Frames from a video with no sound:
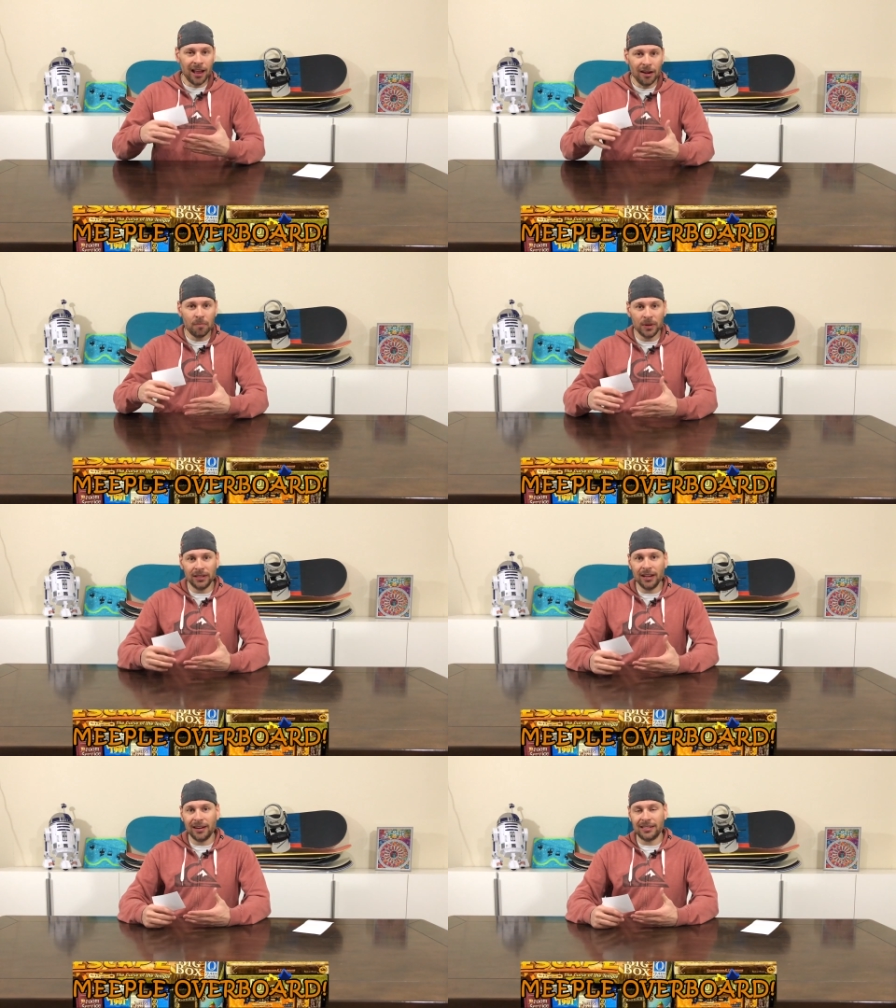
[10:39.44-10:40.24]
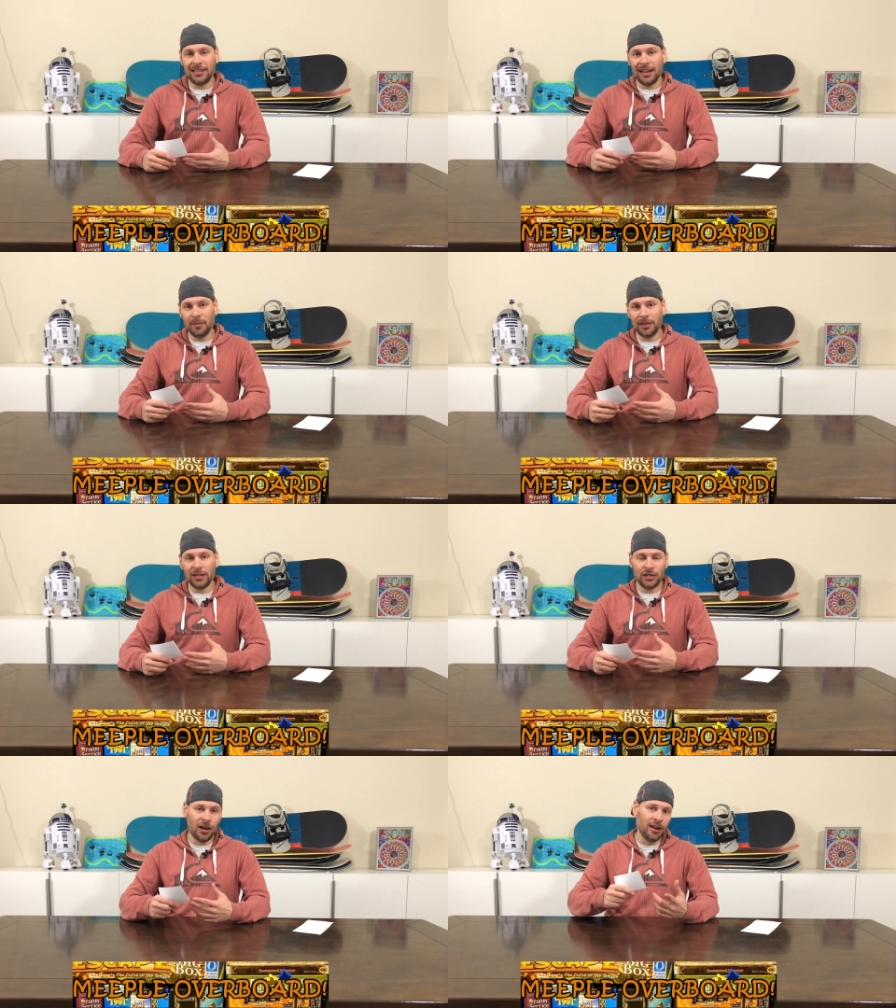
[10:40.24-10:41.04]
Kind of building on a segment
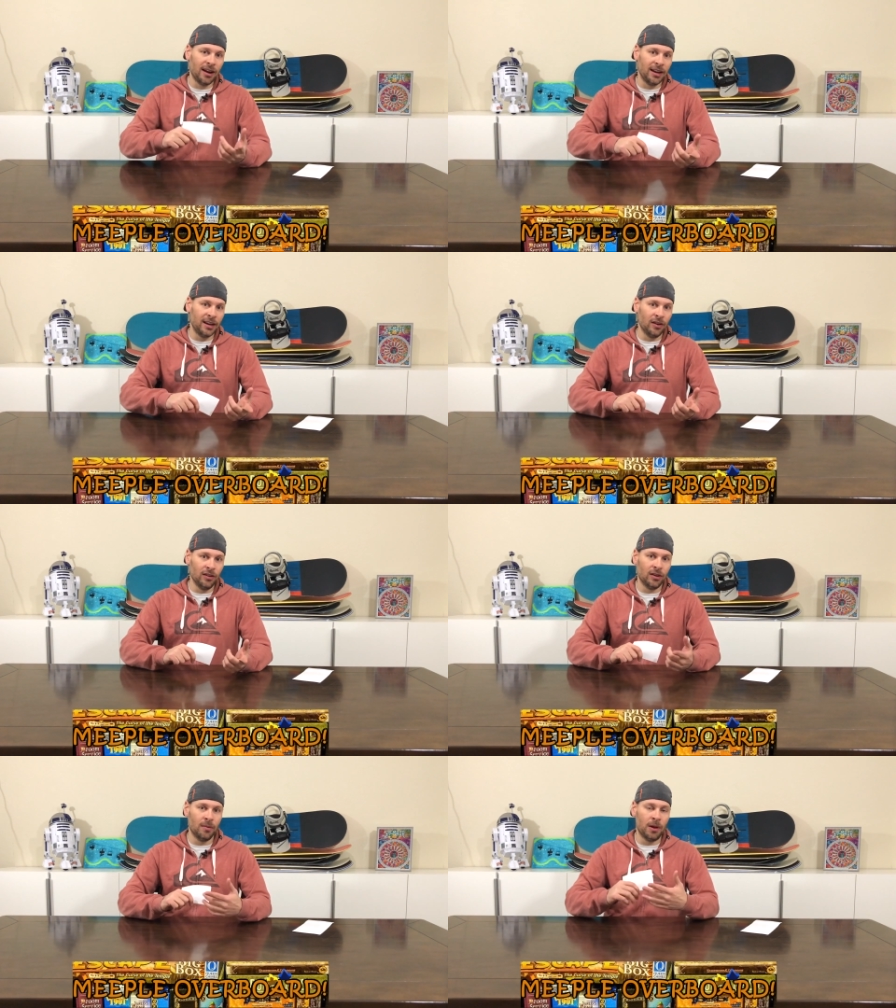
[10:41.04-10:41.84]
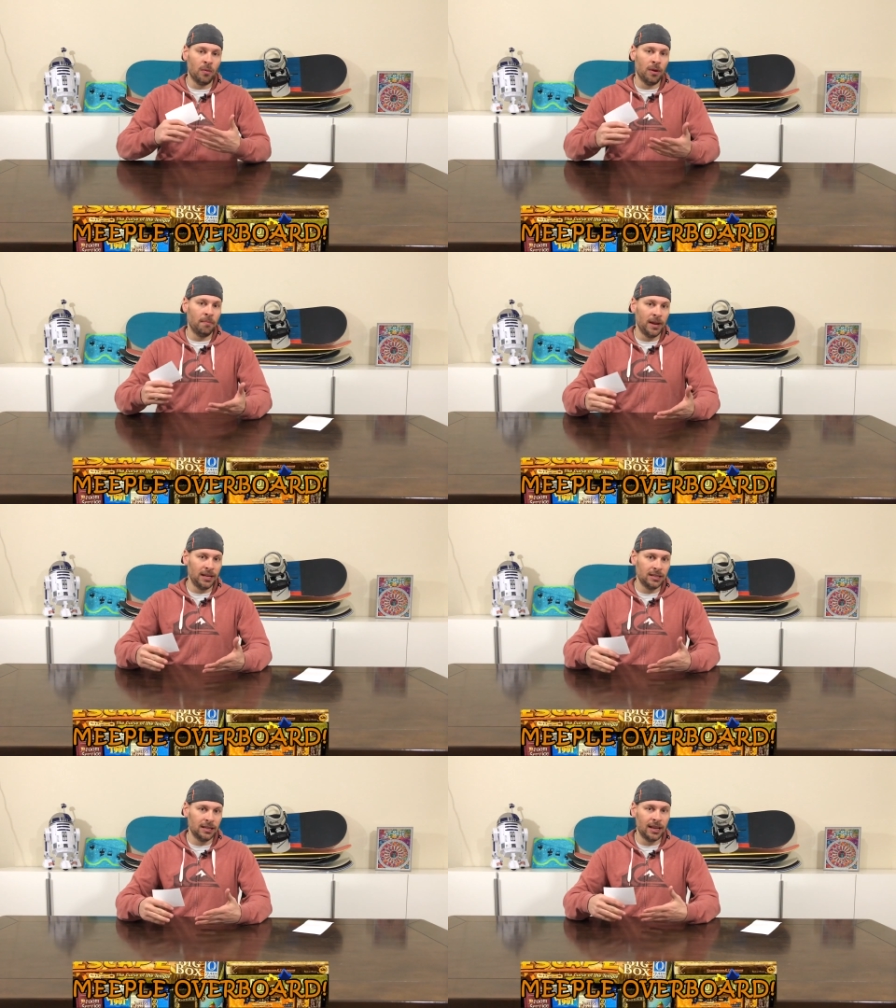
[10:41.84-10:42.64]
that Sean and I did earlier about what
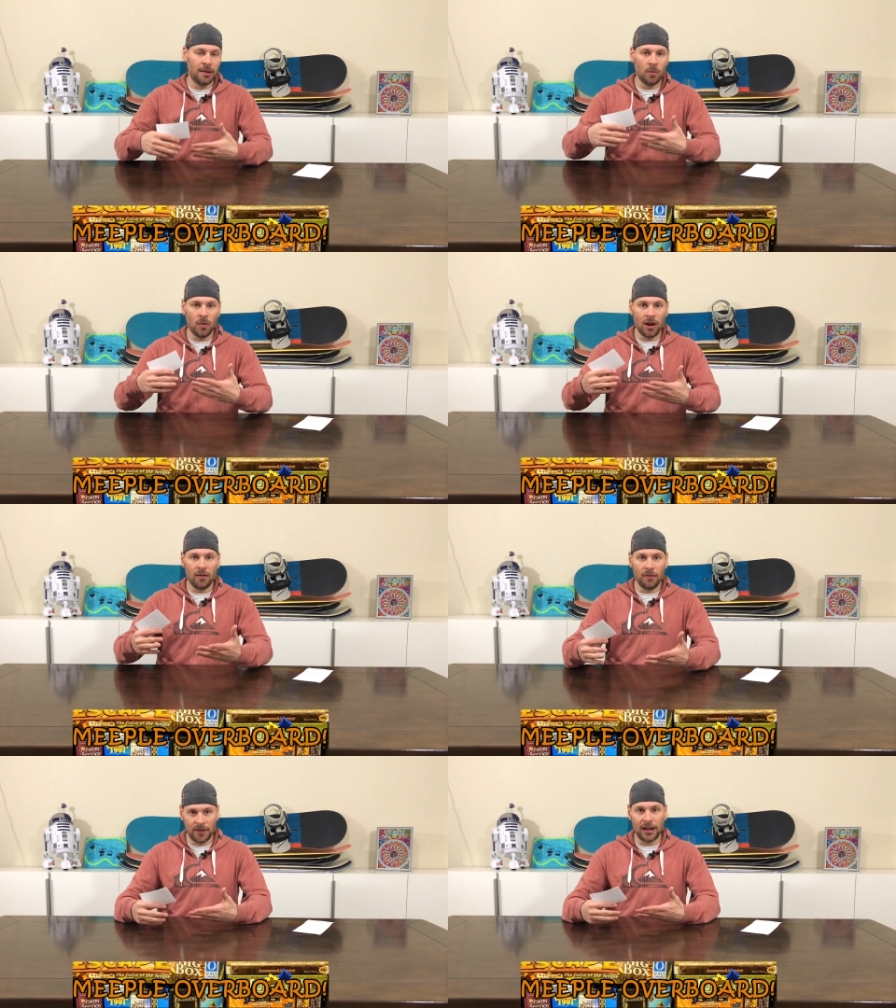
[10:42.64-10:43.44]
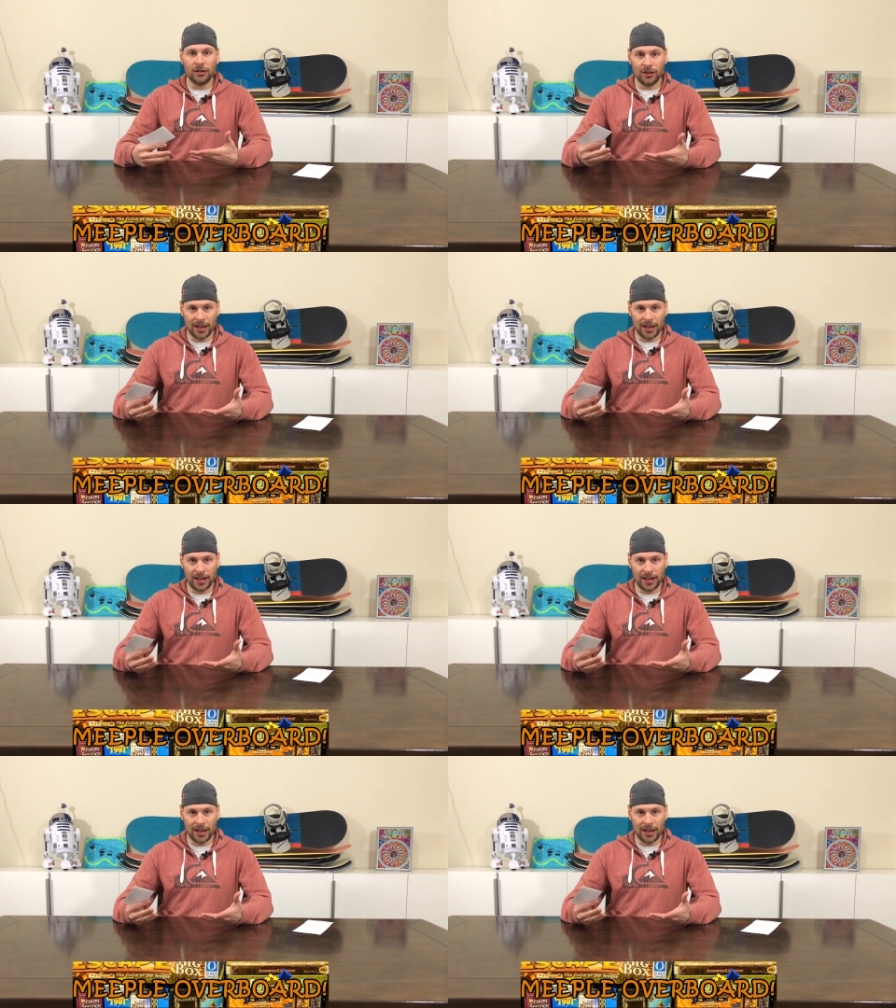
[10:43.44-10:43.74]
makes a game a wow factor